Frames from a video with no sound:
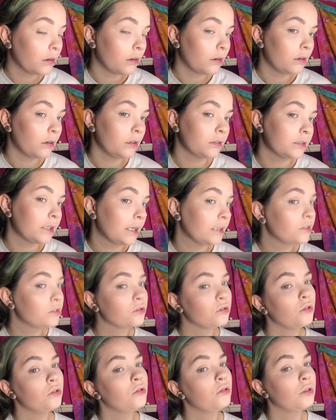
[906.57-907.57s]
a nice
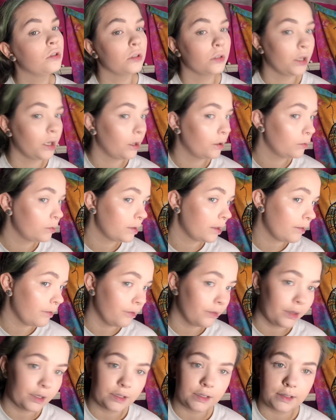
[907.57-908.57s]
subtle glow, then
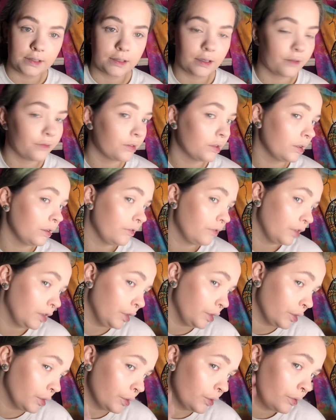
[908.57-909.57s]
this is definitely for
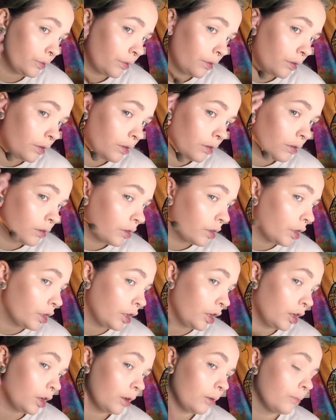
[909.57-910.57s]
you.
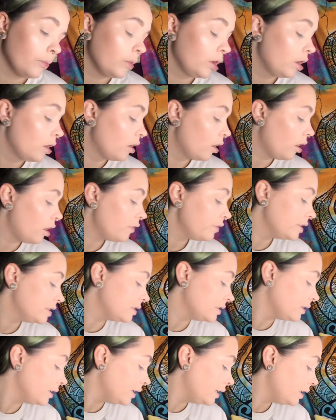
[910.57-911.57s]

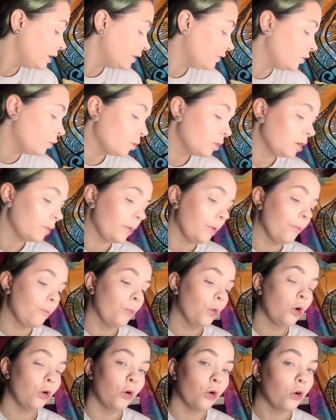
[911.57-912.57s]
Obviously if you want a bit
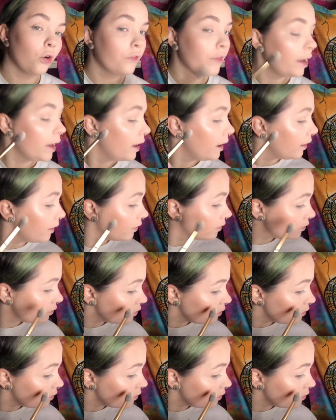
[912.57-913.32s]
more, then